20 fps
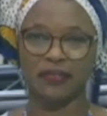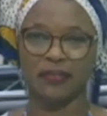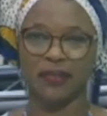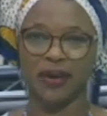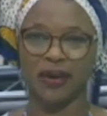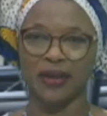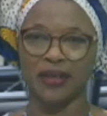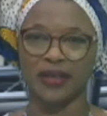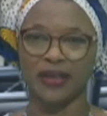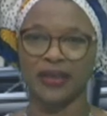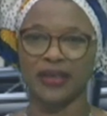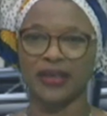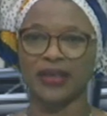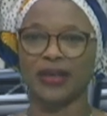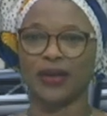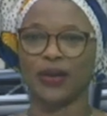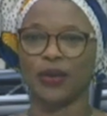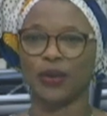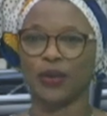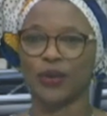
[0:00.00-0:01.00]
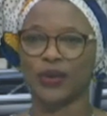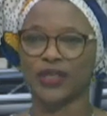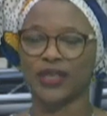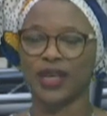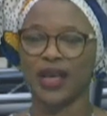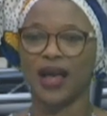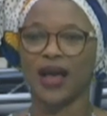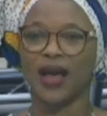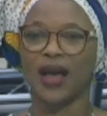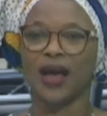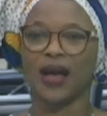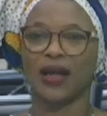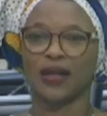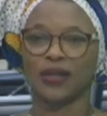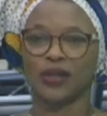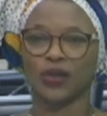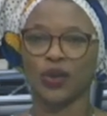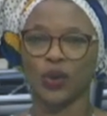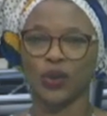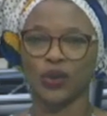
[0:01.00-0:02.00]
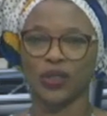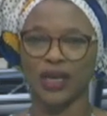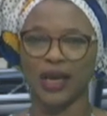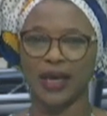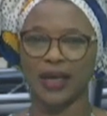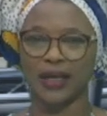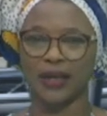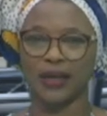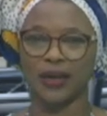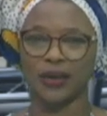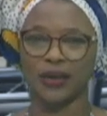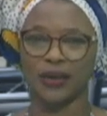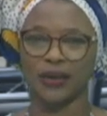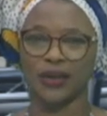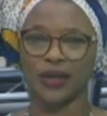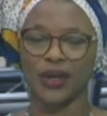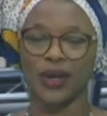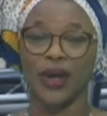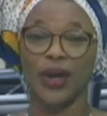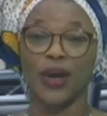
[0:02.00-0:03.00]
mother-in-laws and daughter-in-laws